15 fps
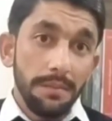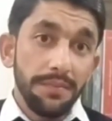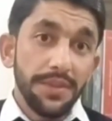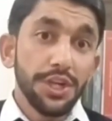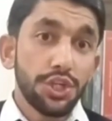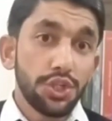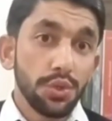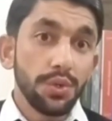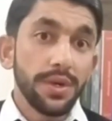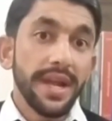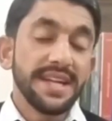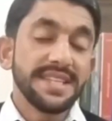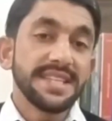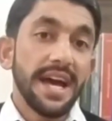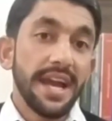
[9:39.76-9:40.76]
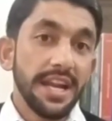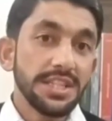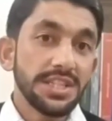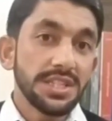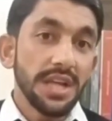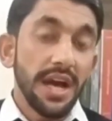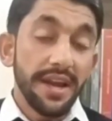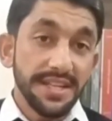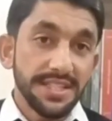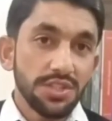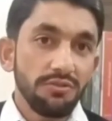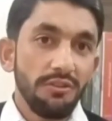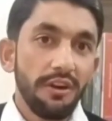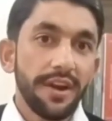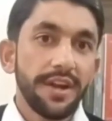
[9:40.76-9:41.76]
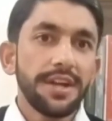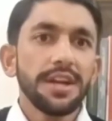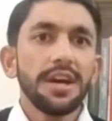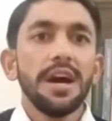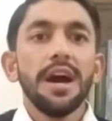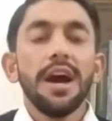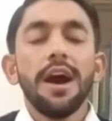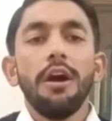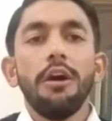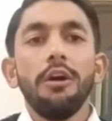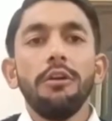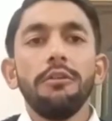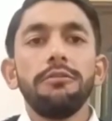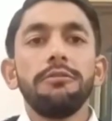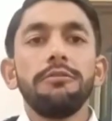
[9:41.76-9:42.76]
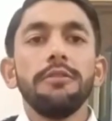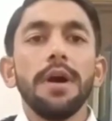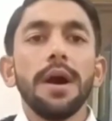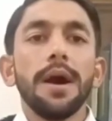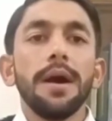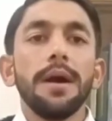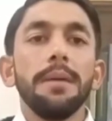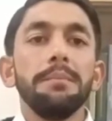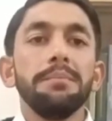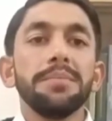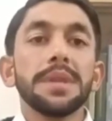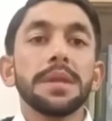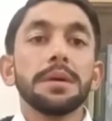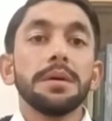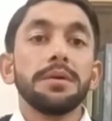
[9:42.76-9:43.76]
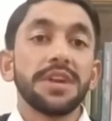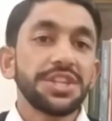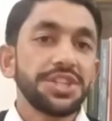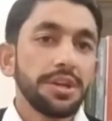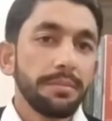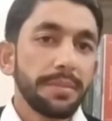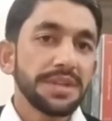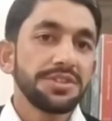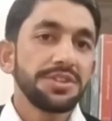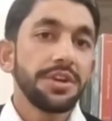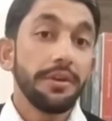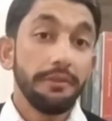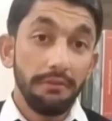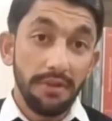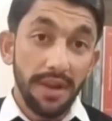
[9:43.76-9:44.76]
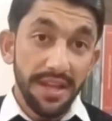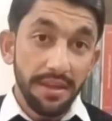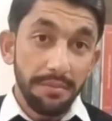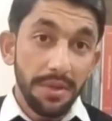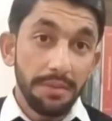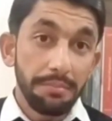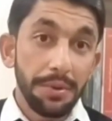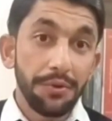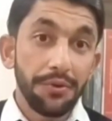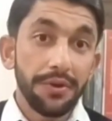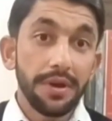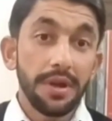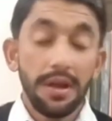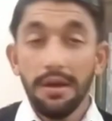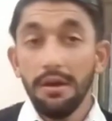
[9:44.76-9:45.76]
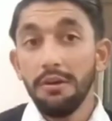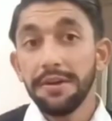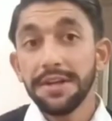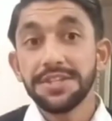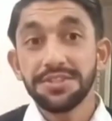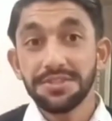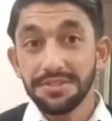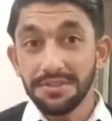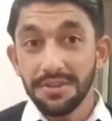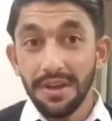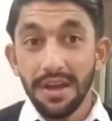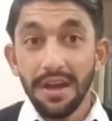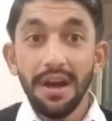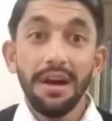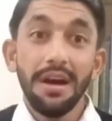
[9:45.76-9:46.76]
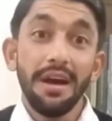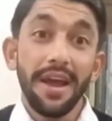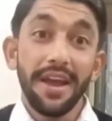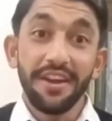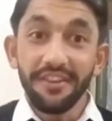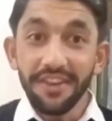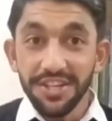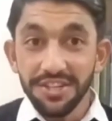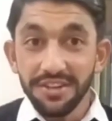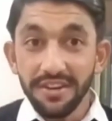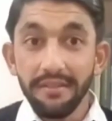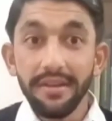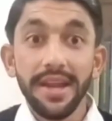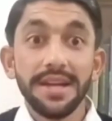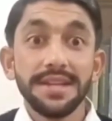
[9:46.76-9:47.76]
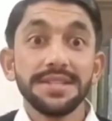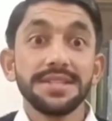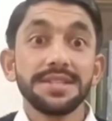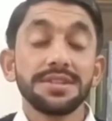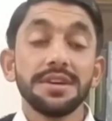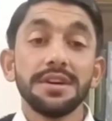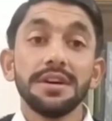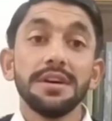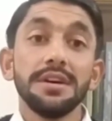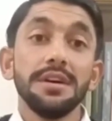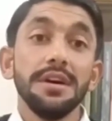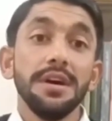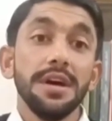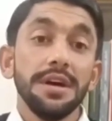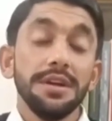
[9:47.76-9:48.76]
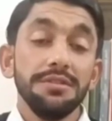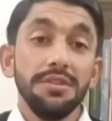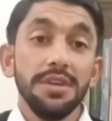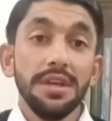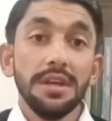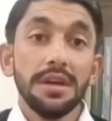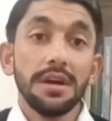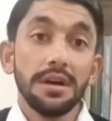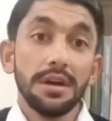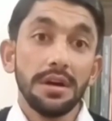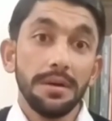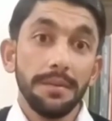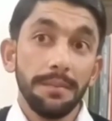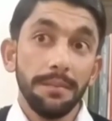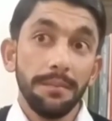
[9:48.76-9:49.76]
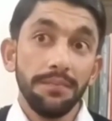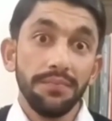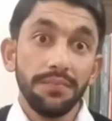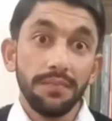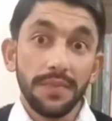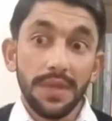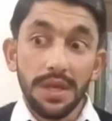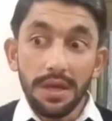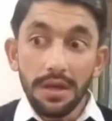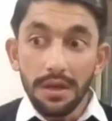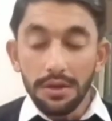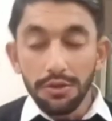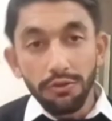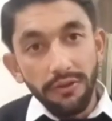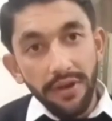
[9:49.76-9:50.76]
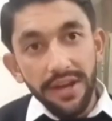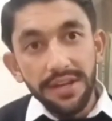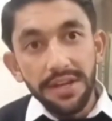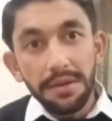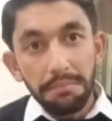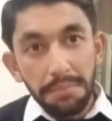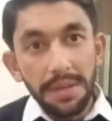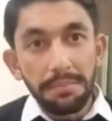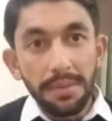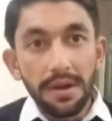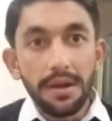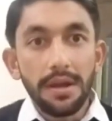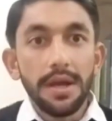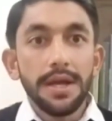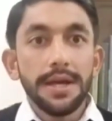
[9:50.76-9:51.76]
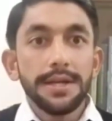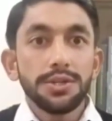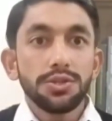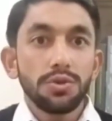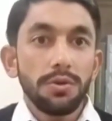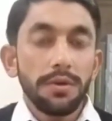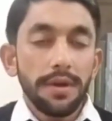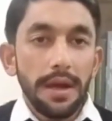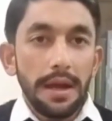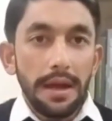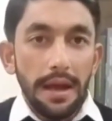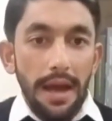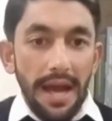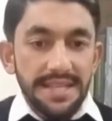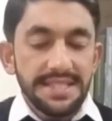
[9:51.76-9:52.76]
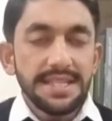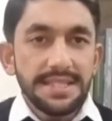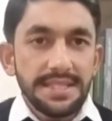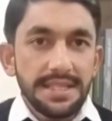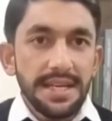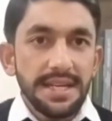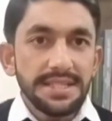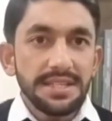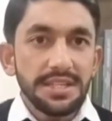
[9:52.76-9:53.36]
issued its arrest warrant of Russian President Vladimir Putin on its aggression against the Ukrainian people. So ICC, it's